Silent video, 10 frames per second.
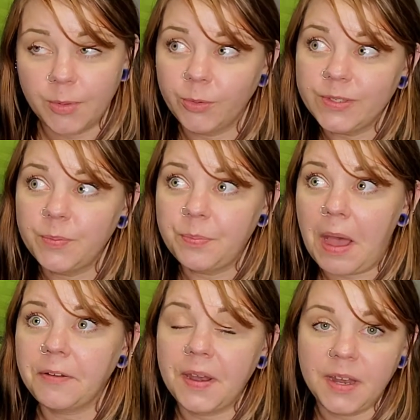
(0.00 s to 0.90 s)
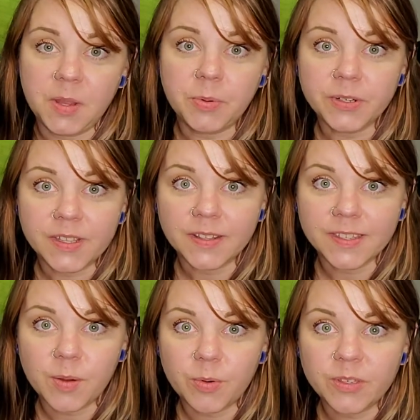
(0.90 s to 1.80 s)
It was about 90%
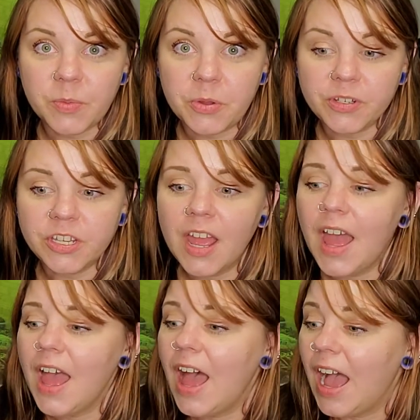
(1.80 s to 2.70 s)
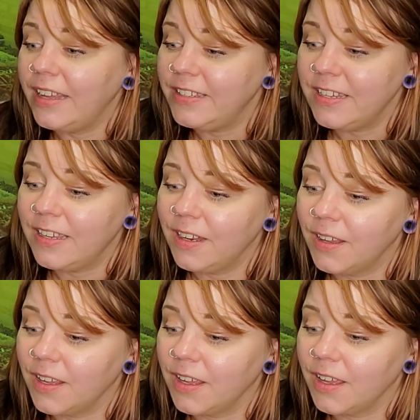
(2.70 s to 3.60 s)
cypress mulch. I did
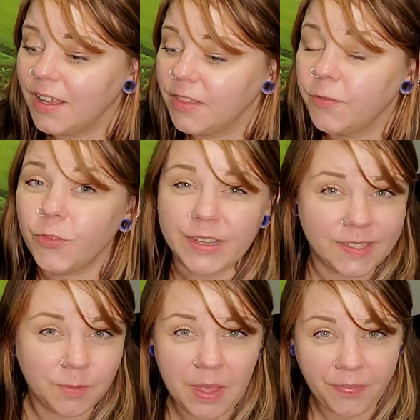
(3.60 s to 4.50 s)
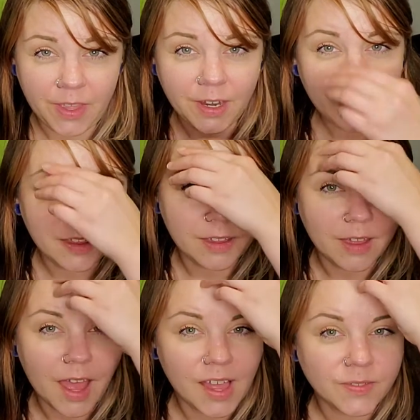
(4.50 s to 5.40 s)
the freezing method
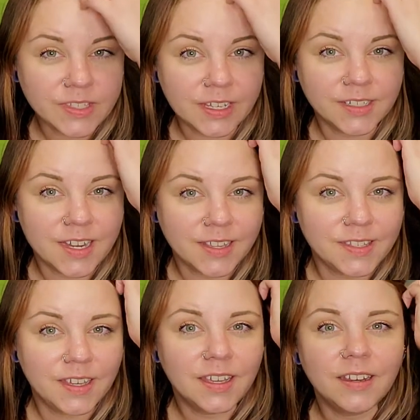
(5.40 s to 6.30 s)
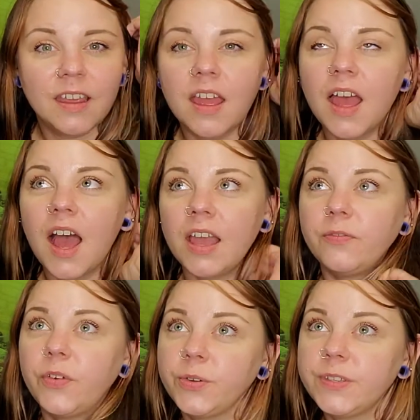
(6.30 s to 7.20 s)
of sanitizing it. I
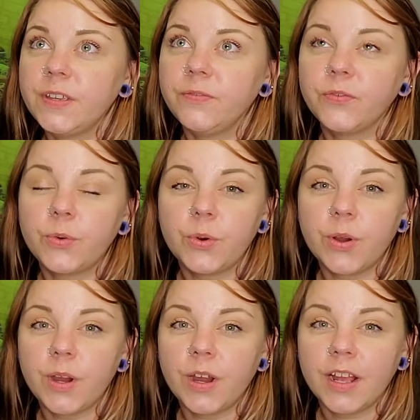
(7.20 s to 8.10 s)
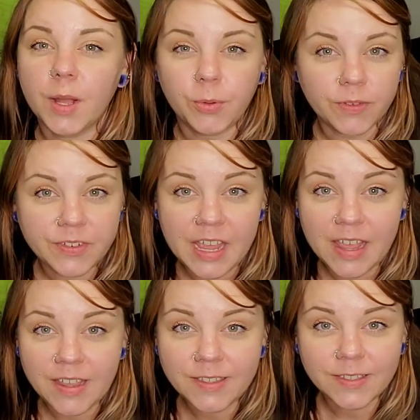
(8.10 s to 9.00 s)
froze it for a couple of
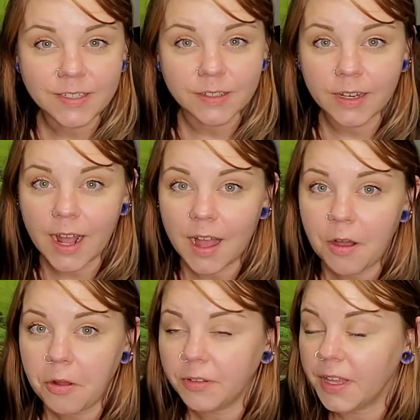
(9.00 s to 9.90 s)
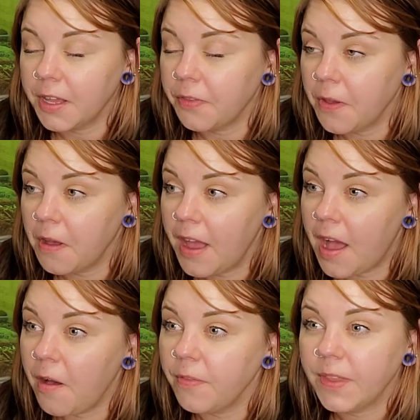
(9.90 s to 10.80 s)
days, took it out, let it thaw
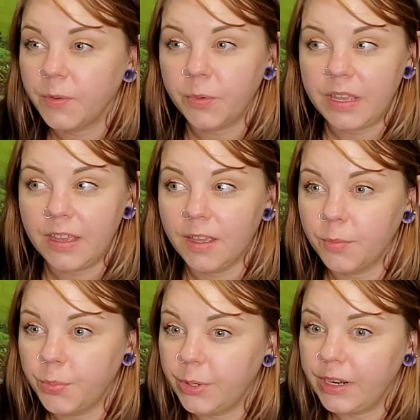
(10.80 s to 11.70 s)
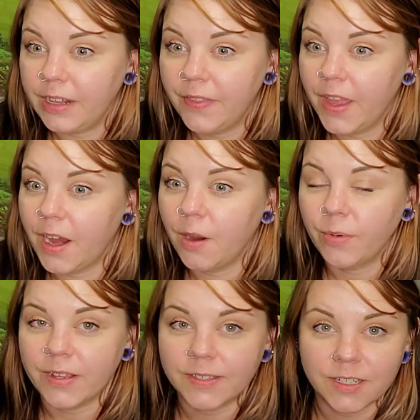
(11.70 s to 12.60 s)
out, then we put it in there,
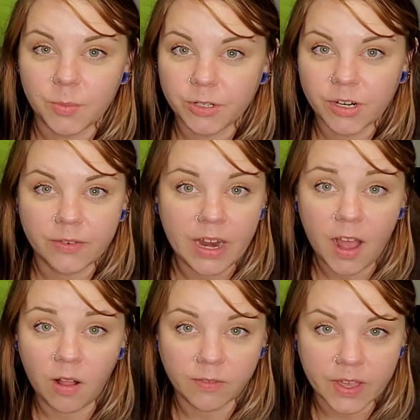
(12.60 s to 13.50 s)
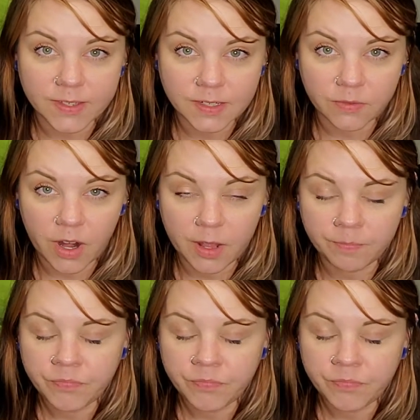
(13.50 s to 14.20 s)
raised the temperature of it, all of that stuff, right?